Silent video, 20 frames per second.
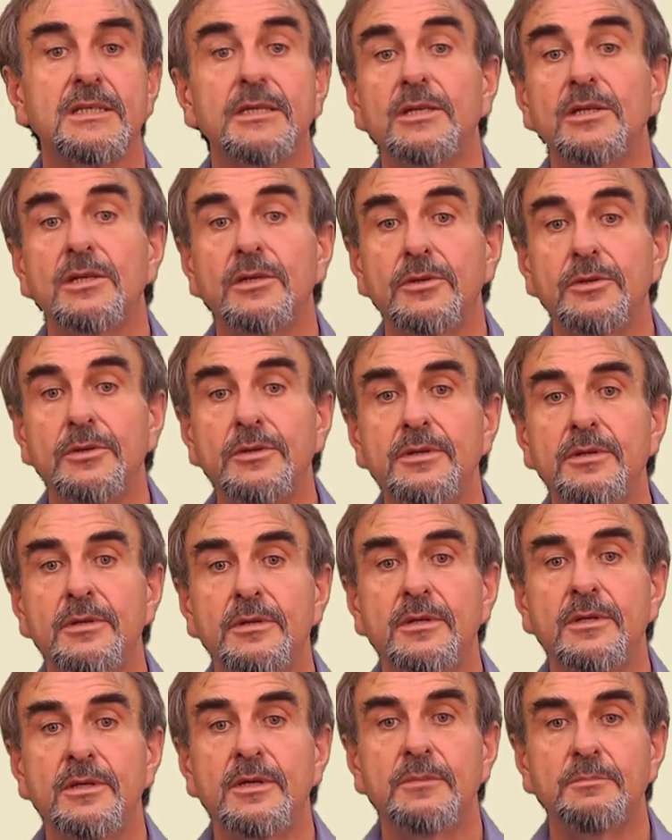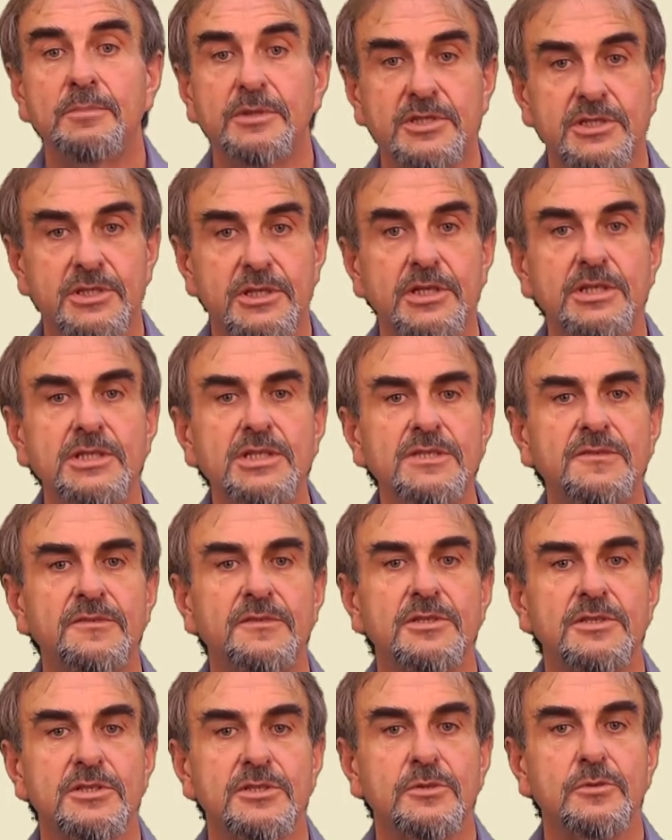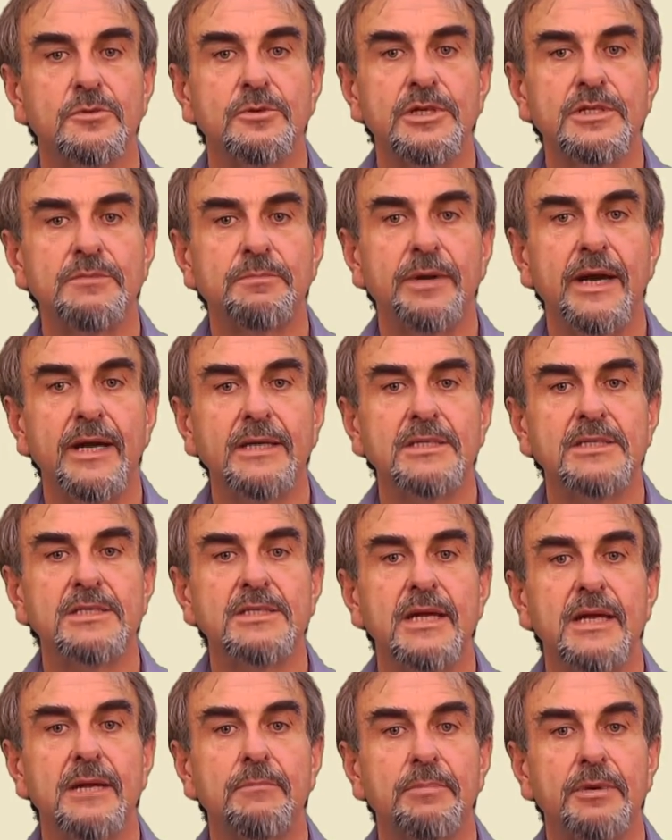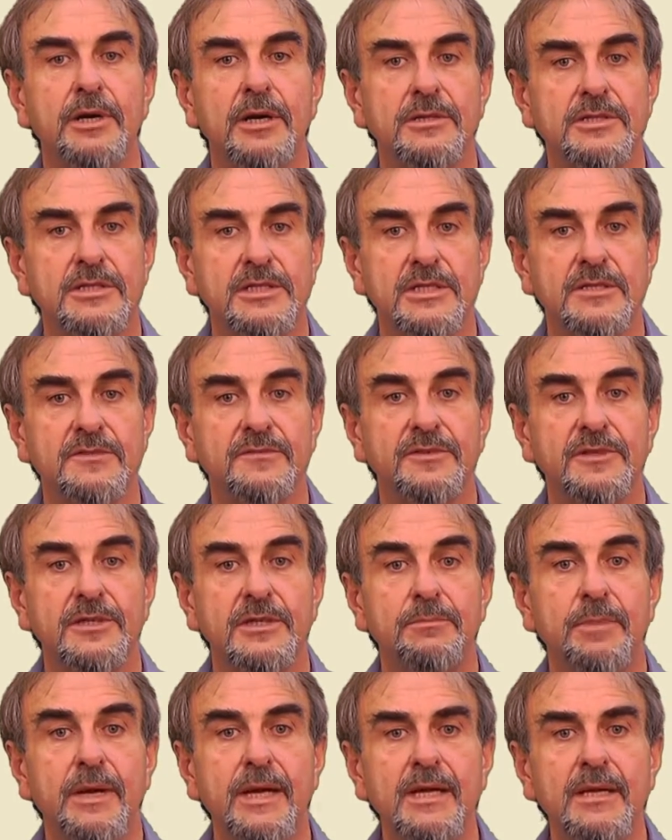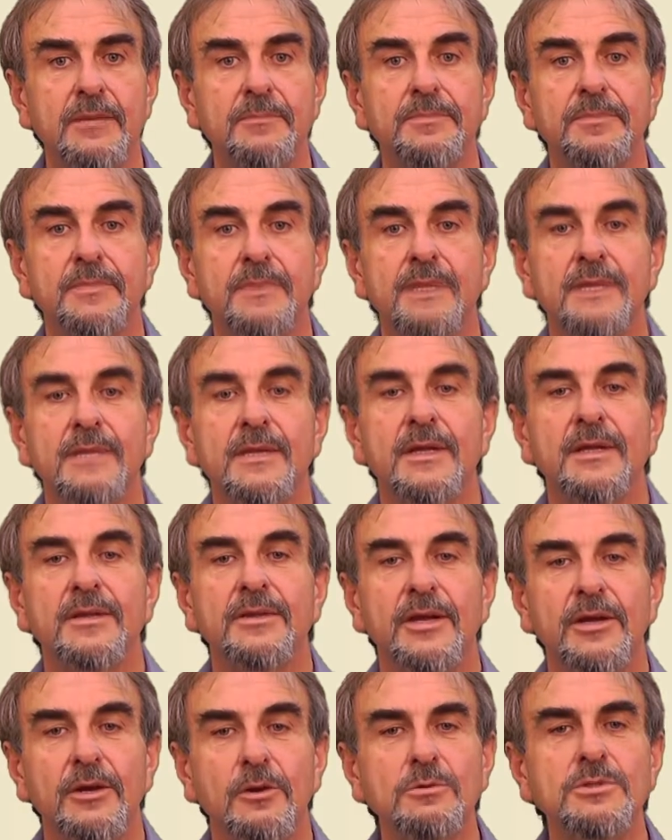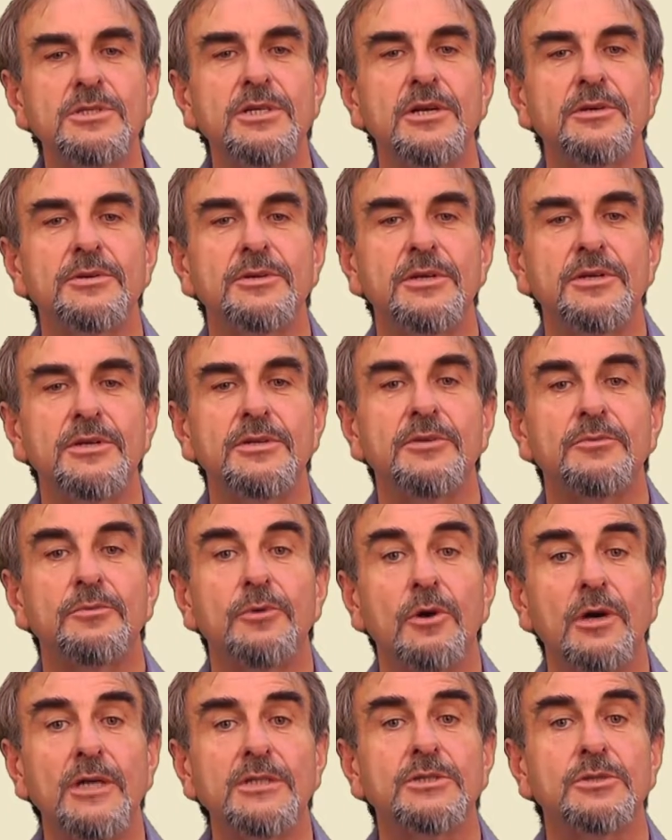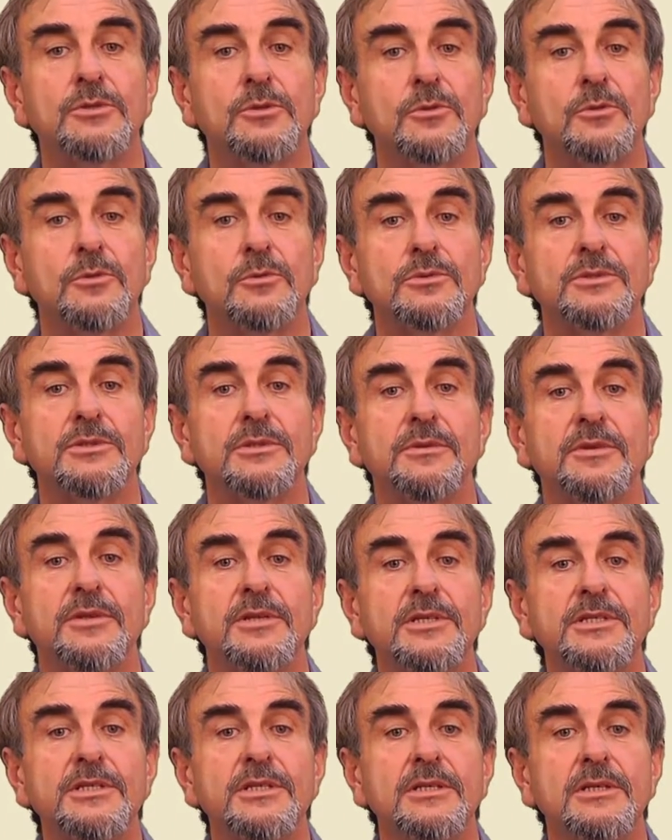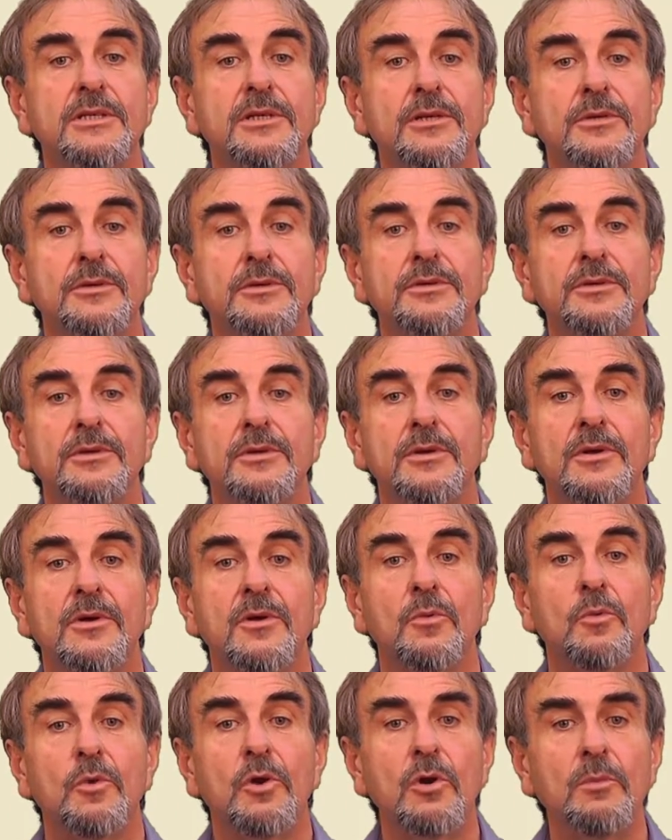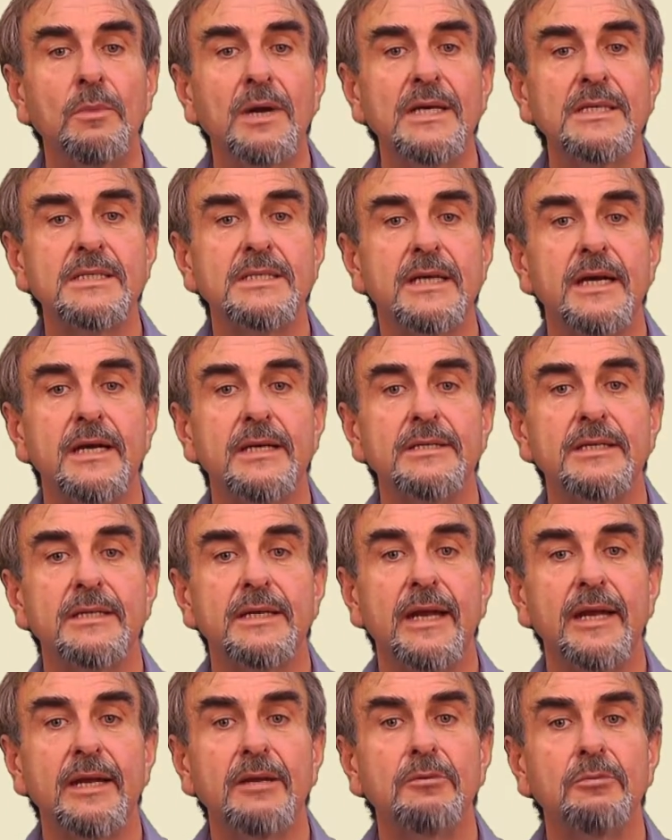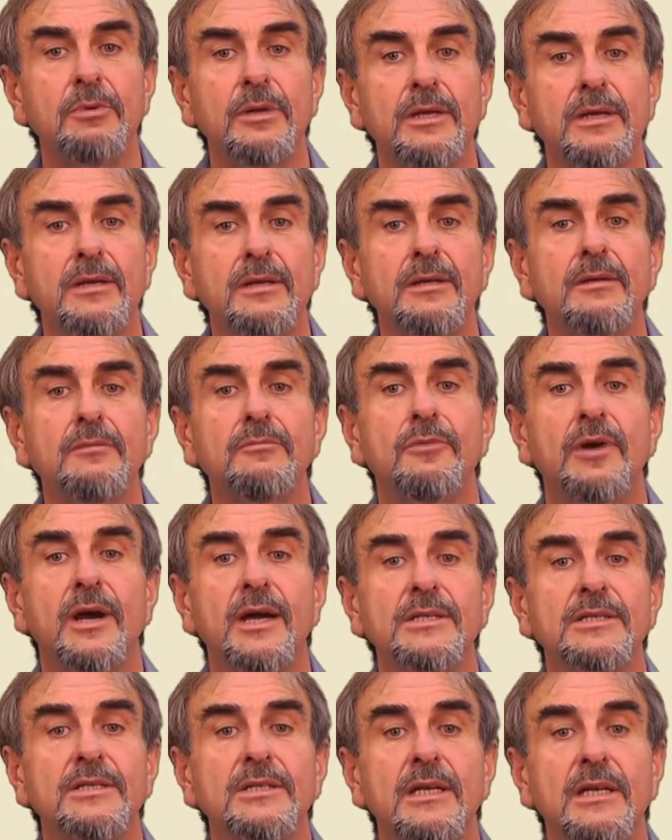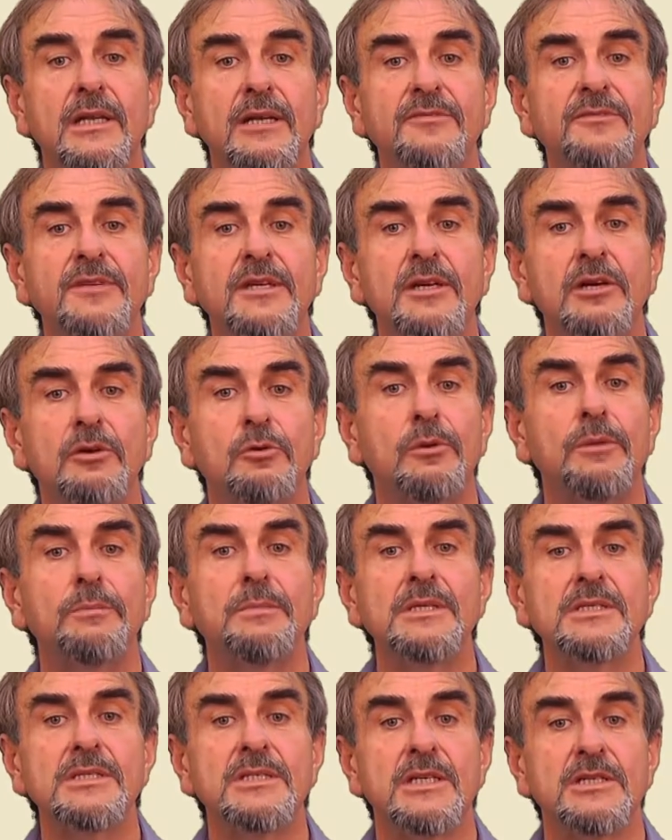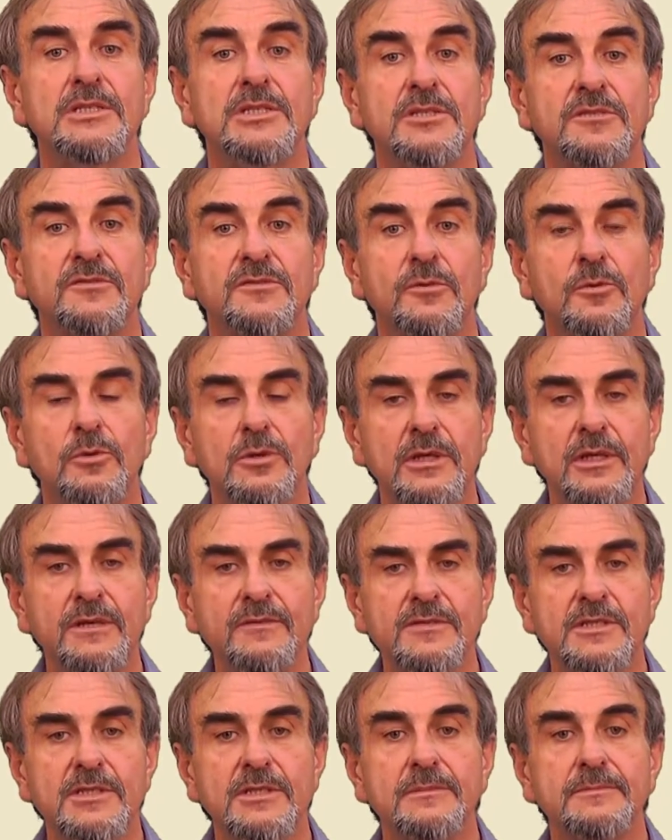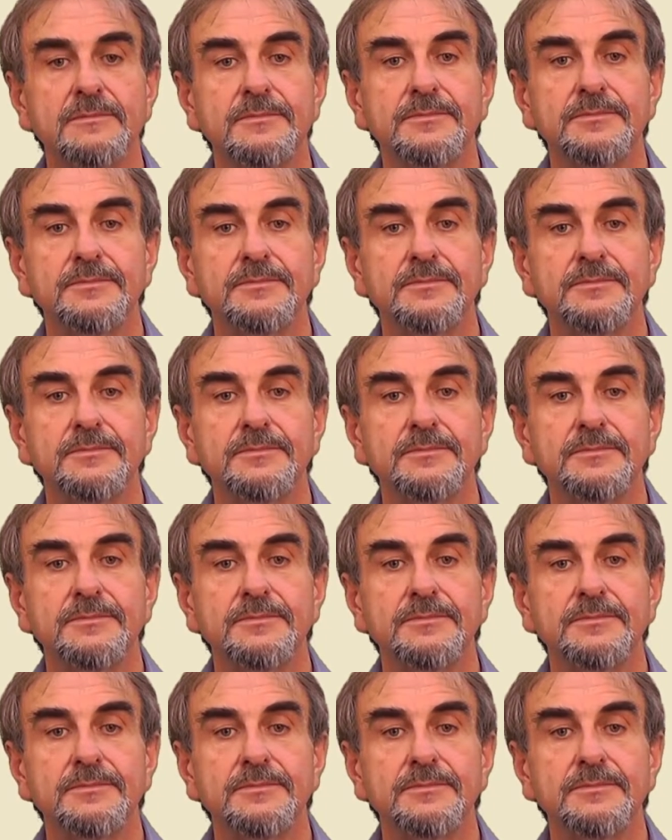include procedures for the storage, practice and process feedback. They also need the right tools. These include well maintained and adequately rated lifting equipment such as forklifts,